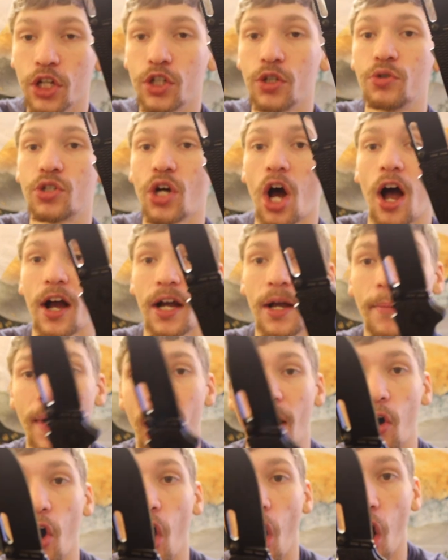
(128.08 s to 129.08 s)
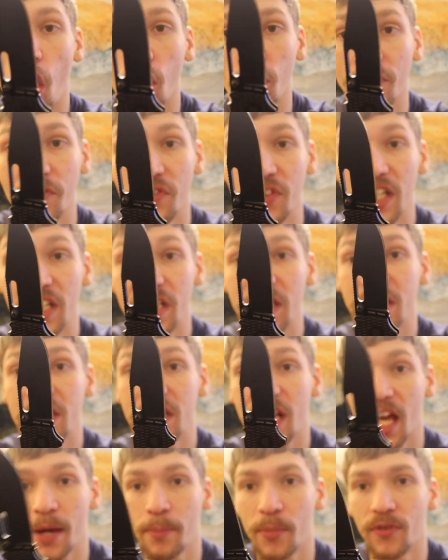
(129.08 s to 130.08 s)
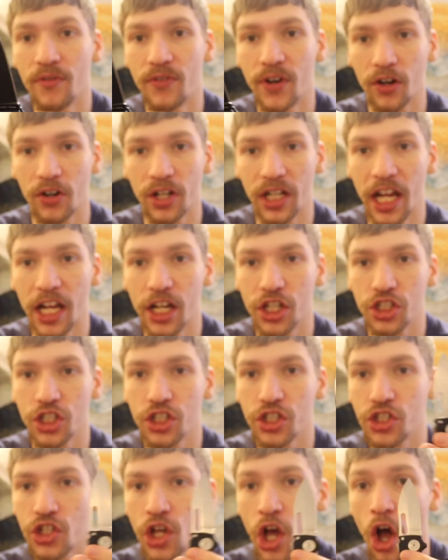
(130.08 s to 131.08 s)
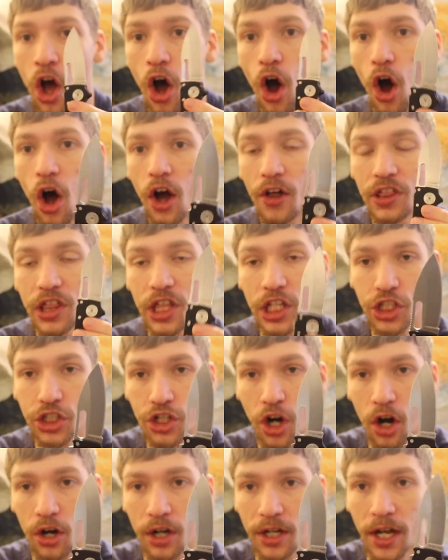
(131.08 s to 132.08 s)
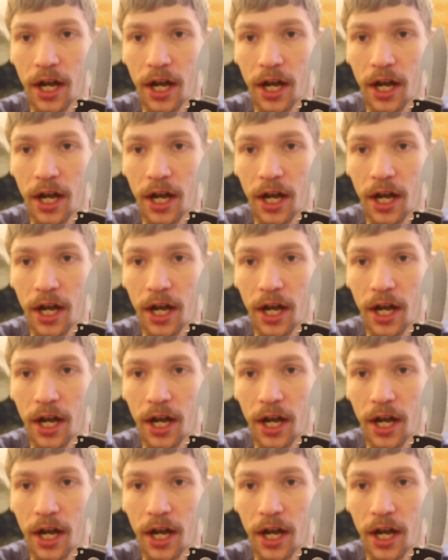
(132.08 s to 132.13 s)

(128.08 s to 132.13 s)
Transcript: to talk about all of the tip variations on the Shark